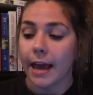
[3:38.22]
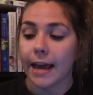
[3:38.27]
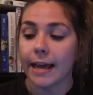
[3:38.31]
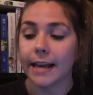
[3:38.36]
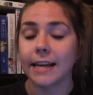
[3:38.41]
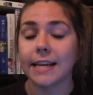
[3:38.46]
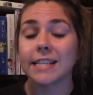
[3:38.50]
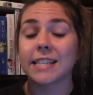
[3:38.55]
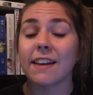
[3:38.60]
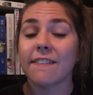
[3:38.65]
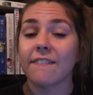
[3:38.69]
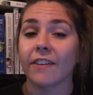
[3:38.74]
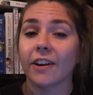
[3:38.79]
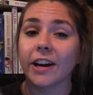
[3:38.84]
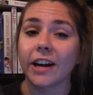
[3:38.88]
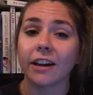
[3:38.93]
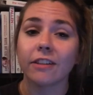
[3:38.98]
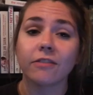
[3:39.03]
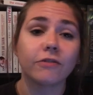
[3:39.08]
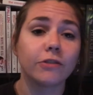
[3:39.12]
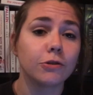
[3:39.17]
it is
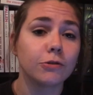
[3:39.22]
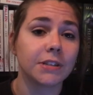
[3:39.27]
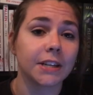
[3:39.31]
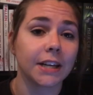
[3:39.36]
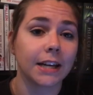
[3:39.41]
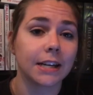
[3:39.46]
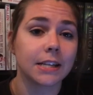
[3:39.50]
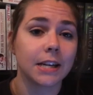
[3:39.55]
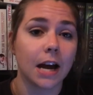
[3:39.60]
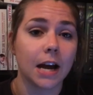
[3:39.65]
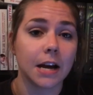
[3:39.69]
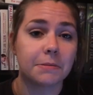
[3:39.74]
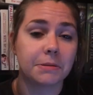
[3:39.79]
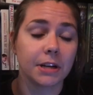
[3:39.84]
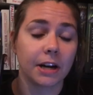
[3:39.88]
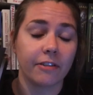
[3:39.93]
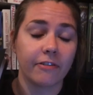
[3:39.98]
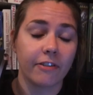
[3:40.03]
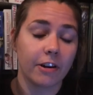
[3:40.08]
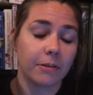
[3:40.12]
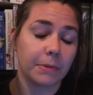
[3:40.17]
very confusing at times
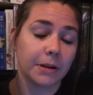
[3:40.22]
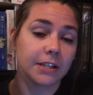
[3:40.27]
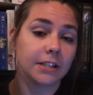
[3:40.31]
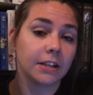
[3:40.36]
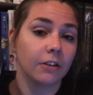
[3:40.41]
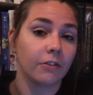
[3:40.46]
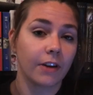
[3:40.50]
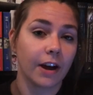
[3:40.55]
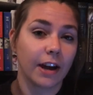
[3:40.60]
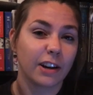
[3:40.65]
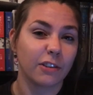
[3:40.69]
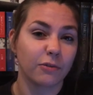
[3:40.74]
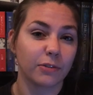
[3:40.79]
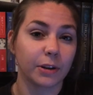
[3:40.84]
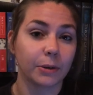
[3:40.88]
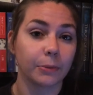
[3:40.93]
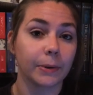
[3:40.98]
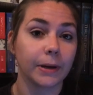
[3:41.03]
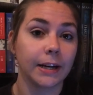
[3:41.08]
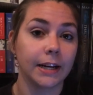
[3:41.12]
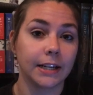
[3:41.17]
and I found myself kind of
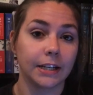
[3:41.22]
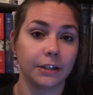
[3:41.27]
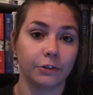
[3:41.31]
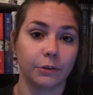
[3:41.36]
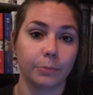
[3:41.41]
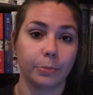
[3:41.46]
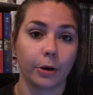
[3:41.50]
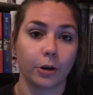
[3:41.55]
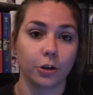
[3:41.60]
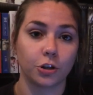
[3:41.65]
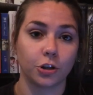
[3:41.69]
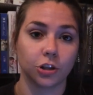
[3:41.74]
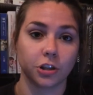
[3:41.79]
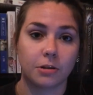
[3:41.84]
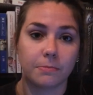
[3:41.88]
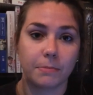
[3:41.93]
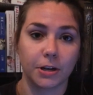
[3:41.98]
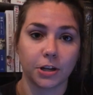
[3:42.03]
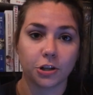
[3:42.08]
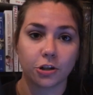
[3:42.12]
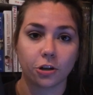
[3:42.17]
rereading different parts just
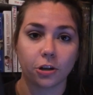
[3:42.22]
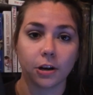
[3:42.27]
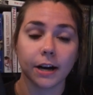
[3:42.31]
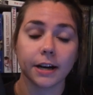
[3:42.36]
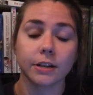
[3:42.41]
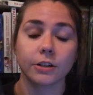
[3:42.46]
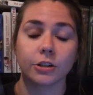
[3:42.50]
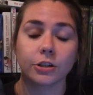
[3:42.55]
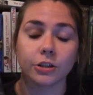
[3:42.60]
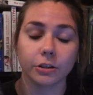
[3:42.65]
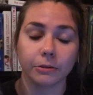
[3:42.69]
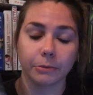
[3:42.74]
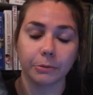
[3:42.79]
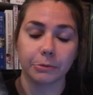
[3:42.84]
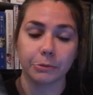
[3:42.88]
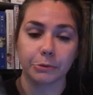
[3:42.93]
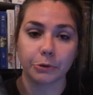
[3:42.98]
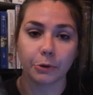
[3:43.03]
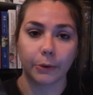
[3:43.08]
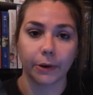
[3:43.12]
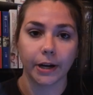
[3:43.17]
to make sure I understood what
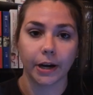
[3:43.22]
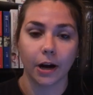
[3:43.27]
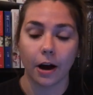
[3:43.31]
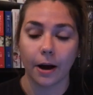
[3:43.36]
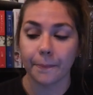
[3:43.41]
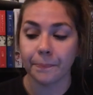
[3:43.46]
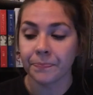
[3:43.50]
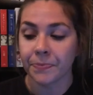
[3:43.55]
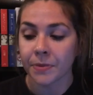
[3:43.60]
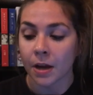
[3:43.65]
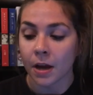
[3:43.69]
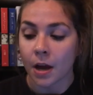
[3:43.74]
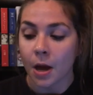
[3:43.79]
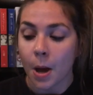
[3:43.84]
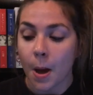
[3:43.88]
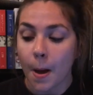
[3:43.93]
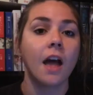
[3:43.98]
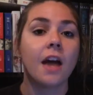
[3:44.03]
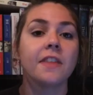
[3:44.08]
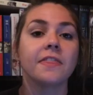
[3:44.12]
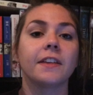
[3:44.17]
was going on.
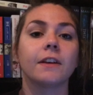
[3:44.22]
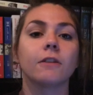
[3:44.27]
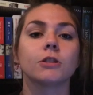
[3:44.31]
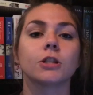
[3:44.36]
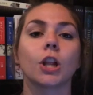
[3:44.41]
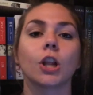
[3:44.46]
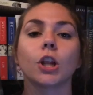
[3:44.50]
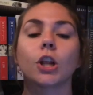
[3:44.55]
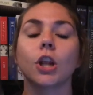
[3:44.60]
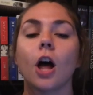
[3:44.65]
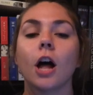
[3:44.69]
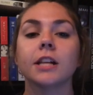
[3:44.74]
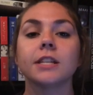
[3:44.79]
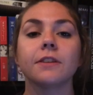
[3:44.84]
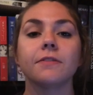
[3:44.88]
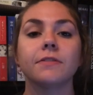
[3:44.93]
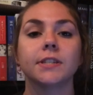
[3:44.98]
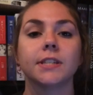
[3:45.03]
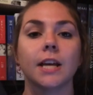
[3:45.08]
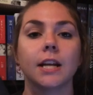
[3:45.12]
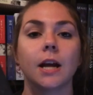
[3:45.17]
There's a lots
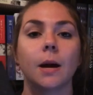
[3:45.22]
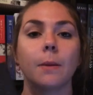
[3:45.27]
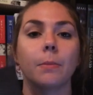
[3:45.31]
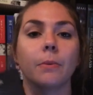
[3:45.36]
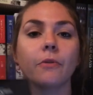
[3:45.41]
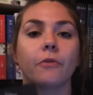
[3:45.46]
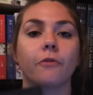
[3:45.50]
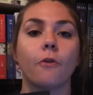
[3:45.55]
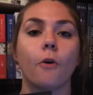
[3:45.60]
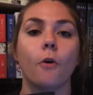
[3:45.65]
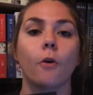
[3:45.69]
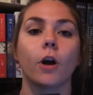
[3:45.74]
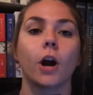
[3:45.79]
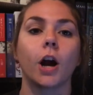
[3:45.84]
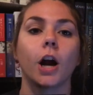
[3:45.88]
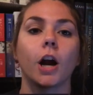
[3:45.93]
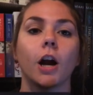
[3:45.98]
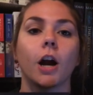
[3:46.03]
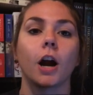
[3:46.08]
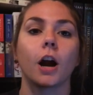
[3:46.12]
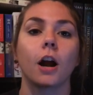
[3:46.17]
of setup
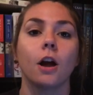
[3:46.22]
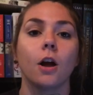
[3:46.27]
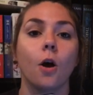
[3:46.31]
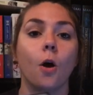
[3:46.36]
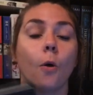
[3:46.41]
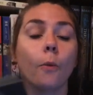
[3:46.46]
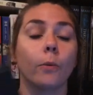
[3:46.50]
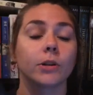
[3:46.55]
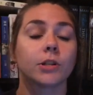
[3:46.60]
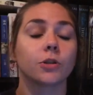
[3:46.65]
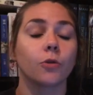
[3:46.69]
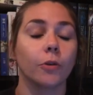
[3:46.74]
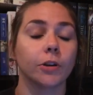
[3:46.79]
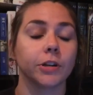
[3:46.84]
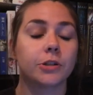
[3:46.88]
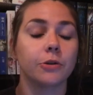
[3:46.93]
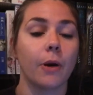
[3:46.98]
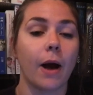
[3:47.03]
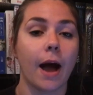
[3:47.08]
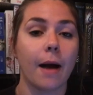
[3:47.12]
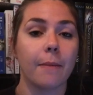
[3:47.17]
for what's
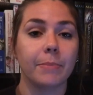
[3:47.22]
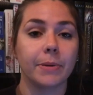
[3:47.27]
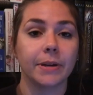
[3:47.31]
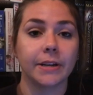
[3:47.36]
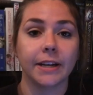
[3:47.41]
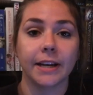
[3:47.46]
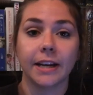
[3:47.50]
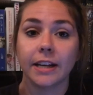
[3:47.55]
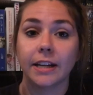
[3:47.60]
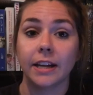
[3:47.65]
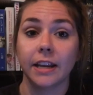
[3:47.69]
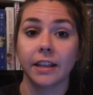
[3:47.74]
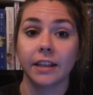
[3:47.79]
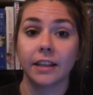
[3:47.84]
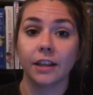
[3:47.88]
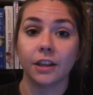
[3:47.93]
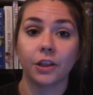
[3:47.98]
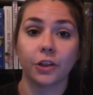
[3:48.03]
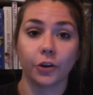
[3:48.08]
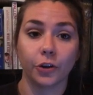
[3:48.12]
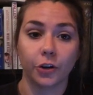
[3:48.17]
going to happen in
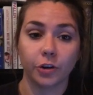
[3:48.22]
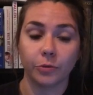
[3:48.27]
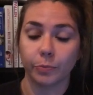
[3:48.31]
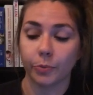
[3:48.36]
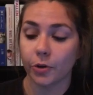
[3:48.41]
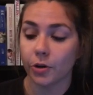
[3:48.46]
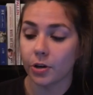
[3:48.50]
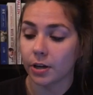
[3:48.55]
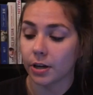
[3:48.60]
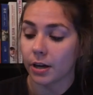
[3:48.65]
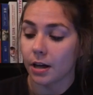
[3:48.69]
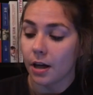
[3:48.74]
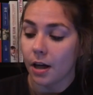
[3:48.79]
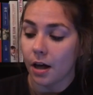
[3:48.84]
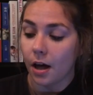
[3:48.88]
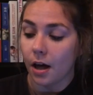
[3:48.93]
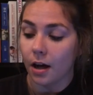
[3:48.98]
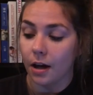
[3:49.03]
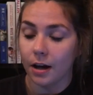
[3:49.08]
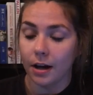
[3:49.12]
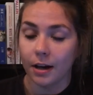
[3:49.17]
the third book.
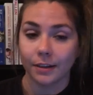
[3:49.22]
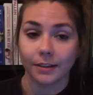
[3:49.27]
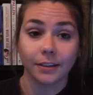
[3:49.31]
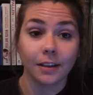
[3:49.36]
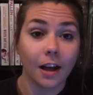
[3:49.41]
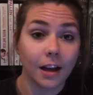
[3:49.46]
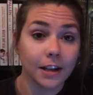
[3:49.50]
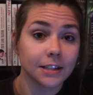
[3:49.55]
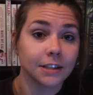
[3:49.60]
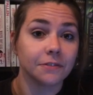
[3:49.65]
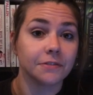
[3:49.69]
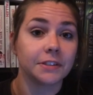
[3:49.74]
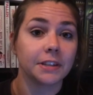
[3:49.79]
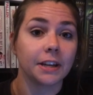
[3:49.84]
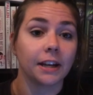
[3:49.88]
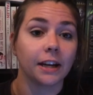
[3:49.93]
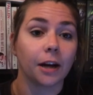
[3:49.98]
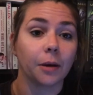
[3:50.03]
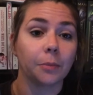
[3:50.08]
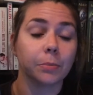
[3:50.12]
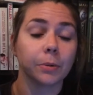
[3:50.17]
Uh, lots of
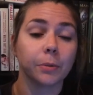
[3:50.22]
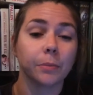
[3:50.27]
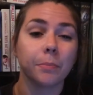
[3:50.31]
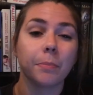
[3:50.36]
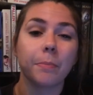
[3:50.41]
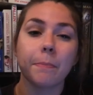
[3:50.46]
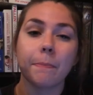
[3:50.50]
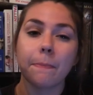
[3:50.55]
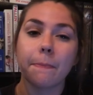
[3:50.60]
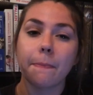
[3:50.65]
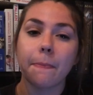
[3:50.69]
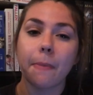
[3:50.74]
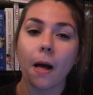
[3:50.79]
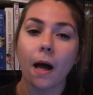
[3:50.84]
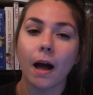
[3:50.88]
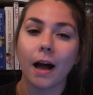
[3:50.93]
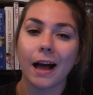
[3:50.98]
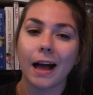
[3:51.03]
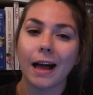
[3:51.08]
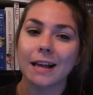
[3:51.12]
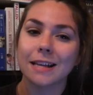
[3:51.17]
setup.
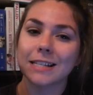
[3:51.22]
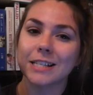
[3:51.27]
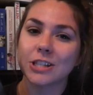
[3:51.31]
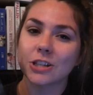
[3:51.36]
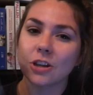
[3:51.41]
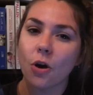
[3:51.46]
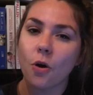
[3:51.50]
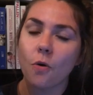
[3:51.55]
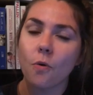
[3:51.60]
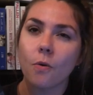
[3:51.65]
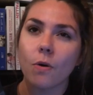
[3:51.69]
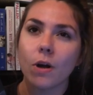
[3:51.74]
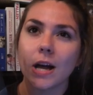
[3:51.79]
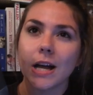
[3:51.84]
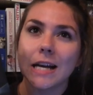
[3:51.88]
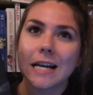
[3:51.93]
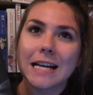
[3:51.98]
So